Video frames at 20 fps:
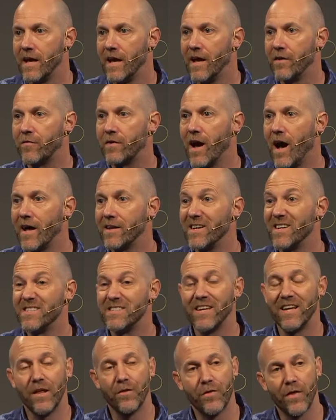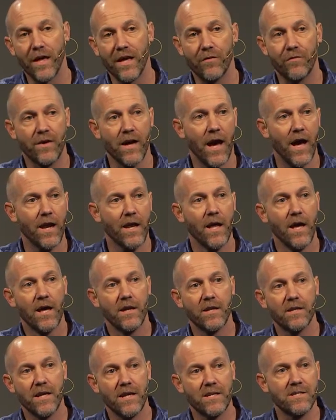If God does anything,
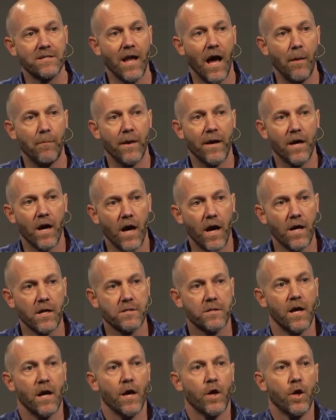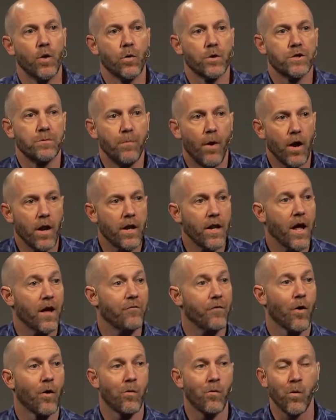it's not because you were smart enough
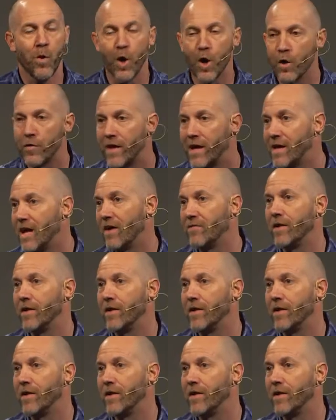or worthy enough,